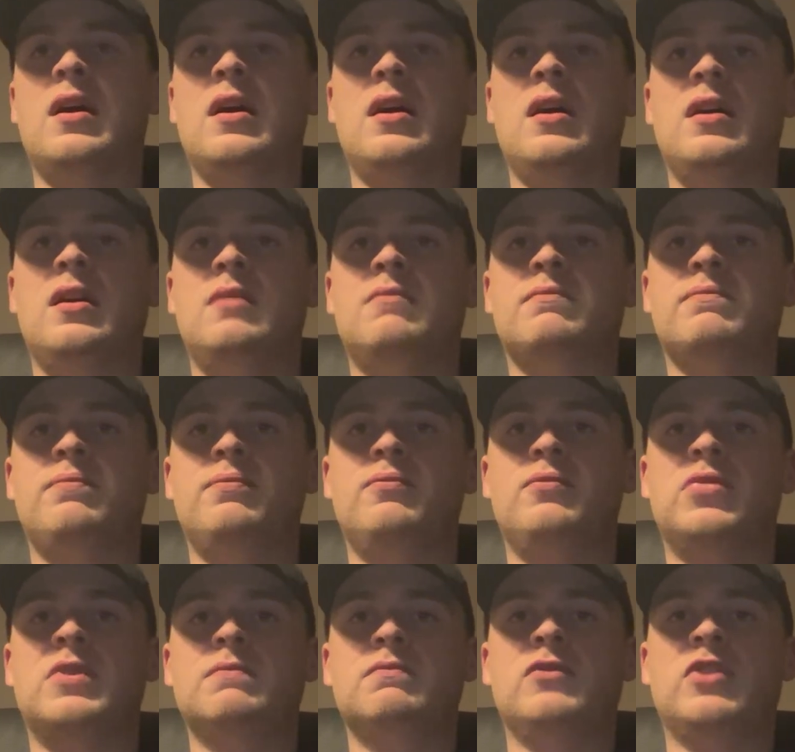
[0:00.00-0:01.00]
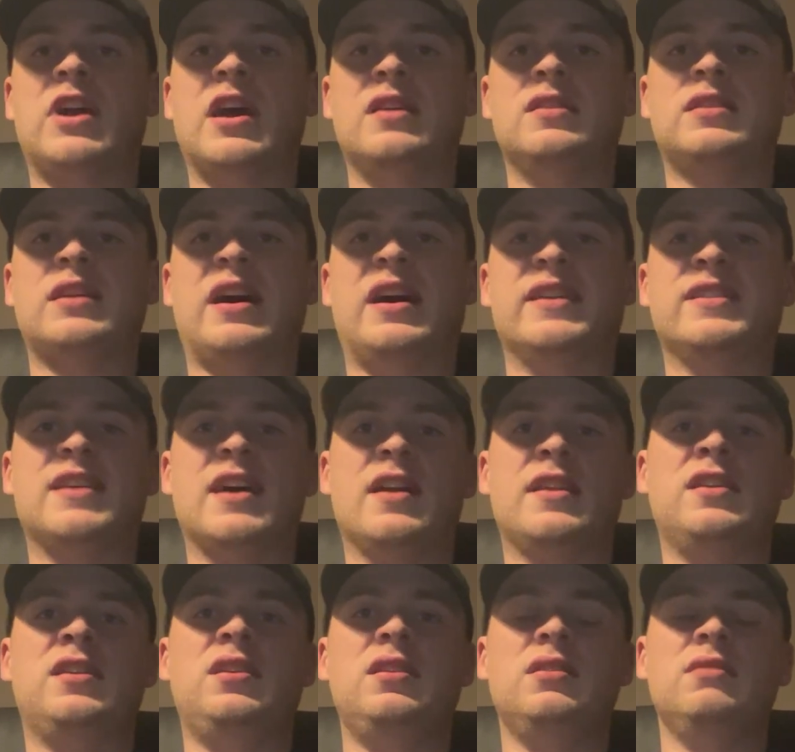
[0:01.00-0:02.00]
Getting
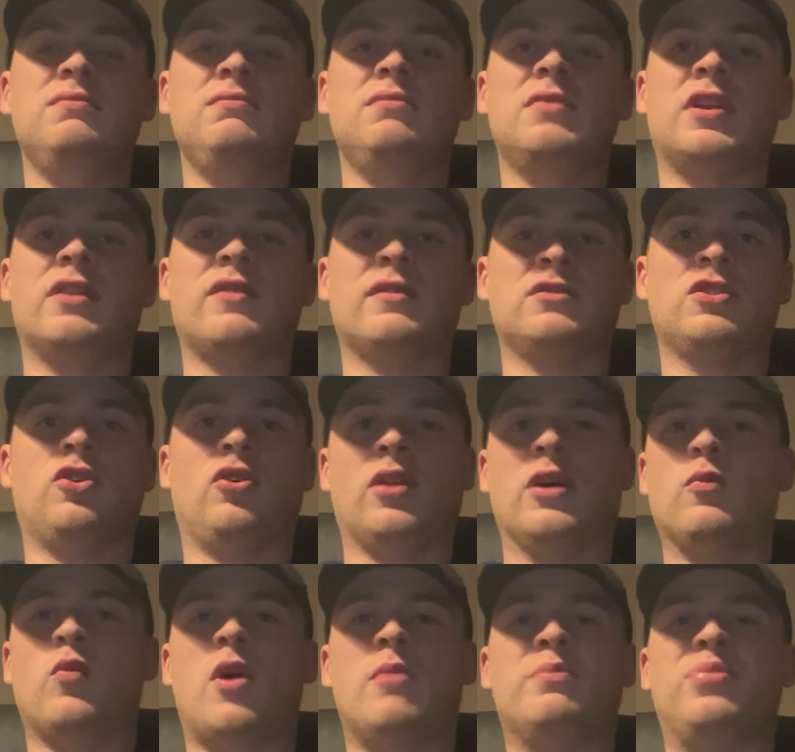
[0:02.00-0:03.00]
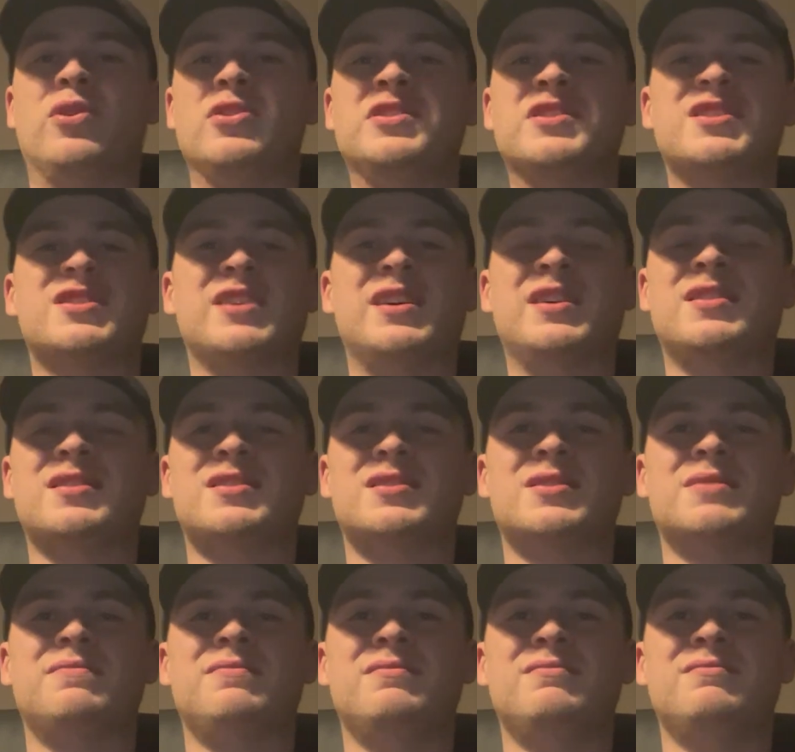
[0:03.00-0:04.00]
Darderi, I call it
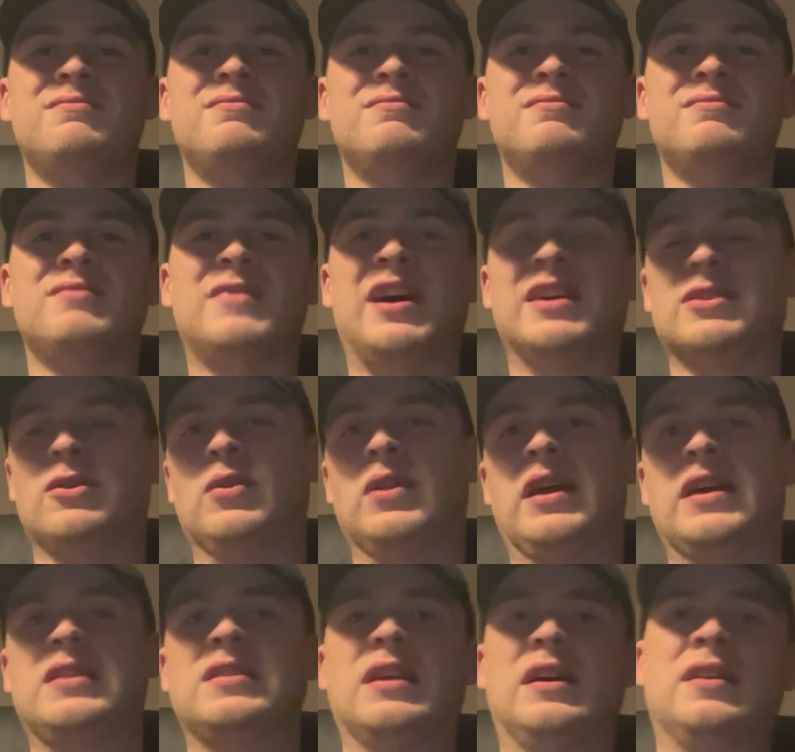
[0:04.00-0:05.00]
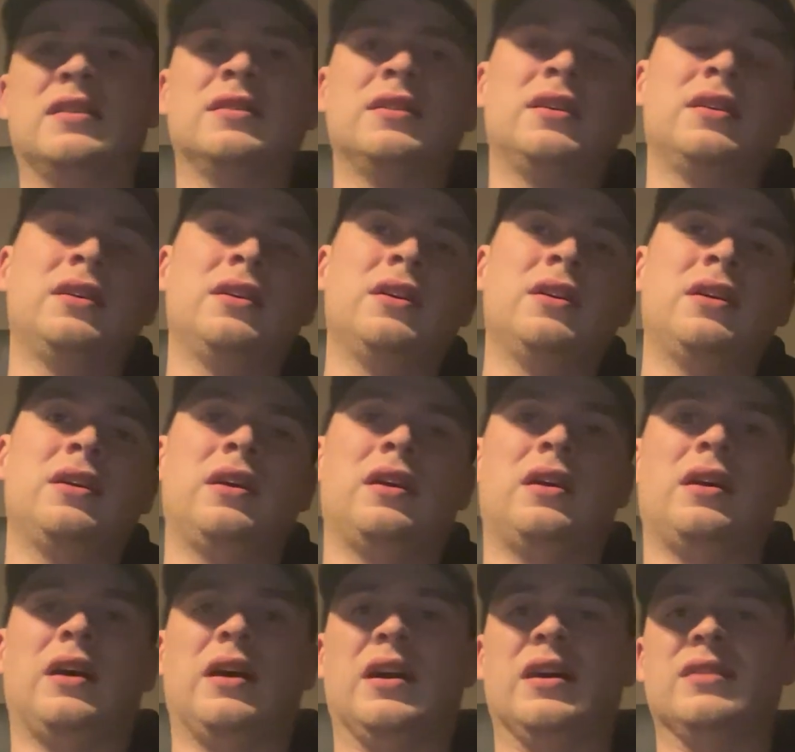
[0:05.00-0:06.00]
1.6. I don't like that.
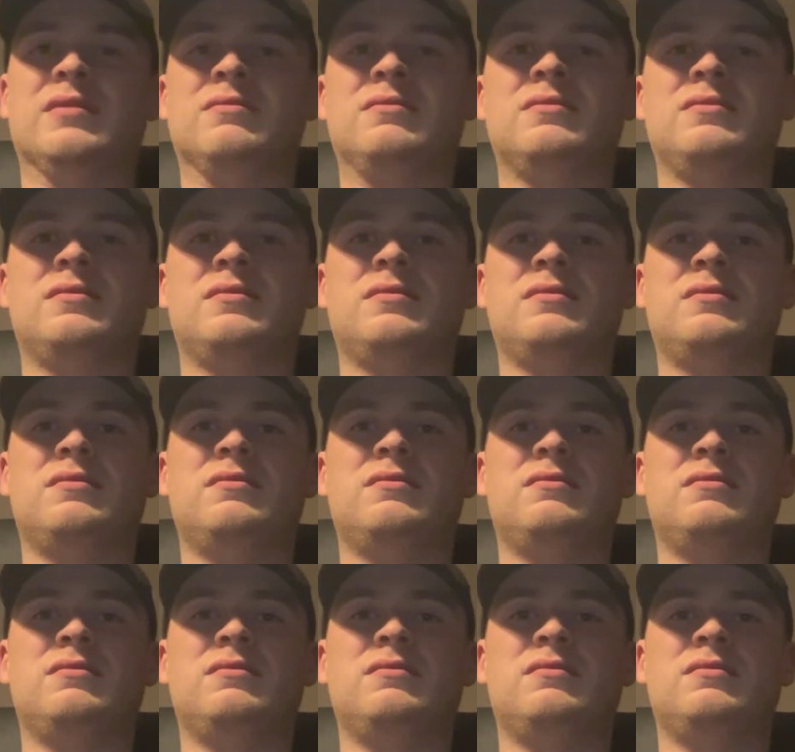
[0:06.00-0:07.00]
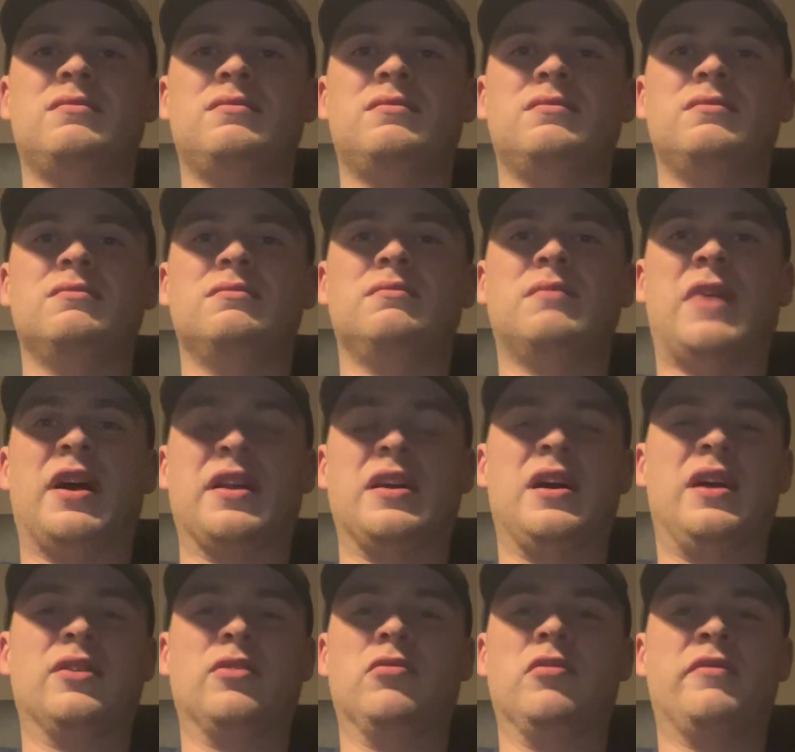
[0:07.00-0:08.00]
And
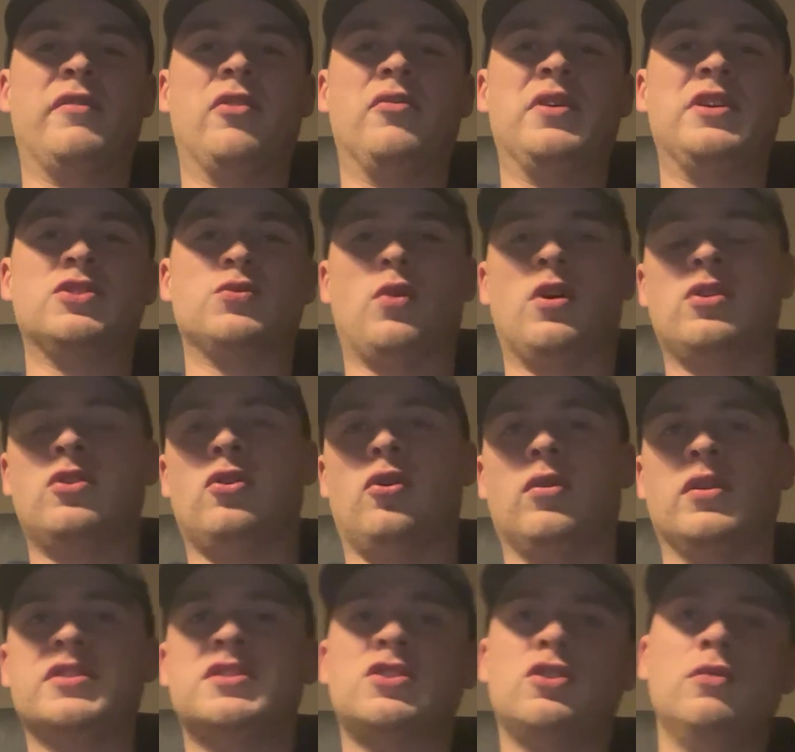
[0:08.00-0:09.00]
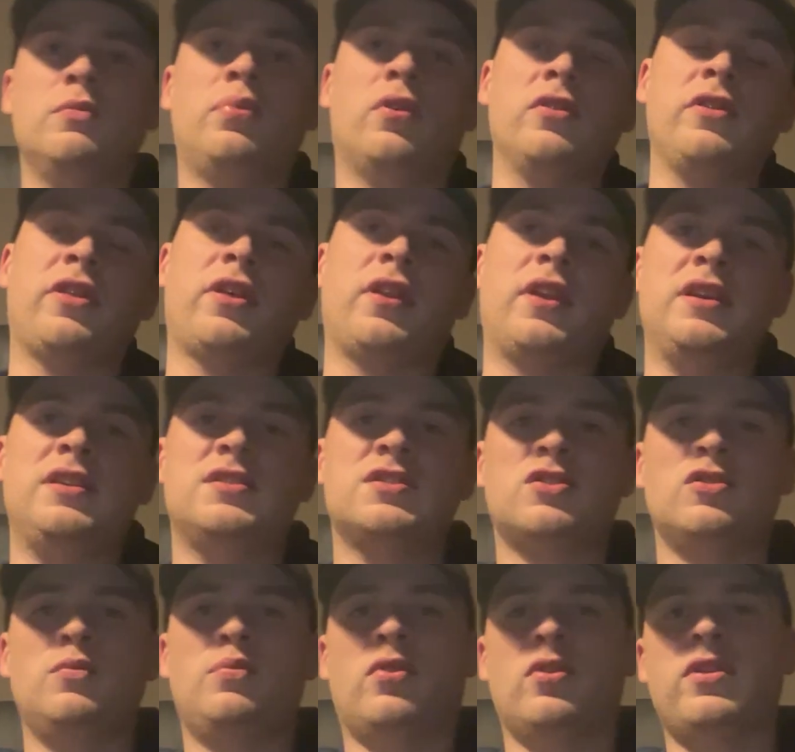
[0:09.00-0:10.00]
Mariano Navone is what, call it 2.3,
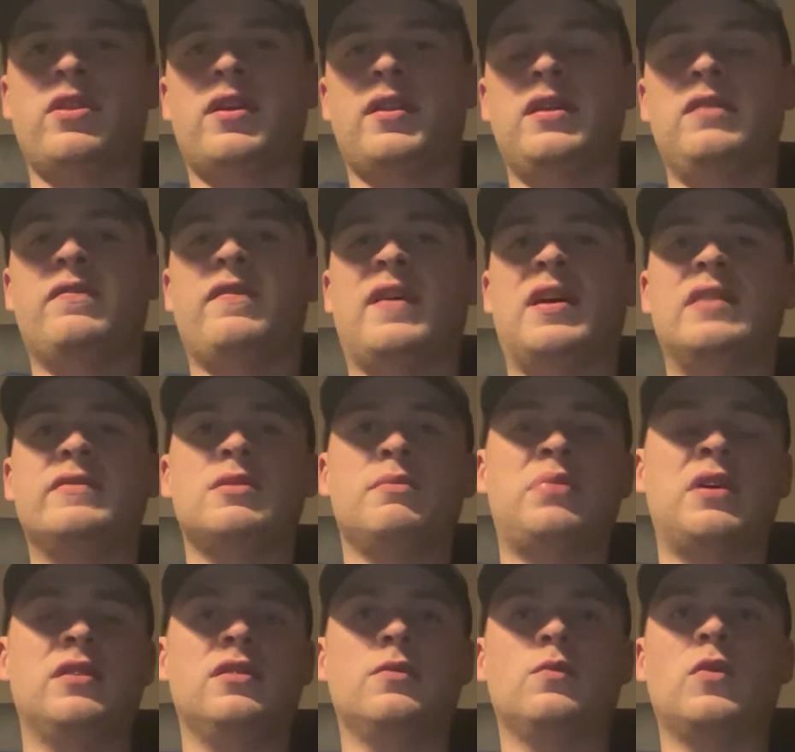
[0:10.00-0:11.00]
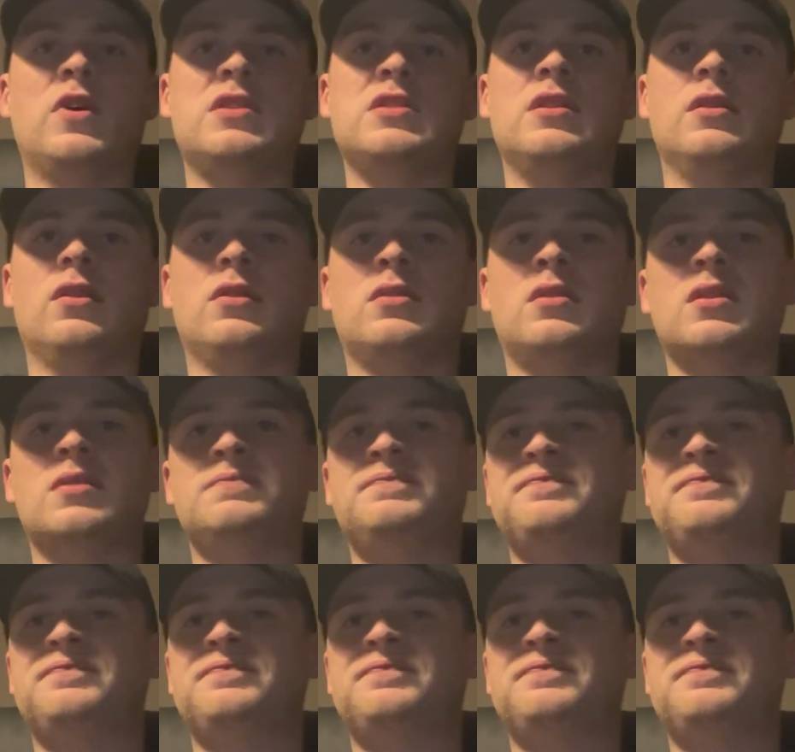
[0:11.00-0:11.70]
2.35, depending on where you look.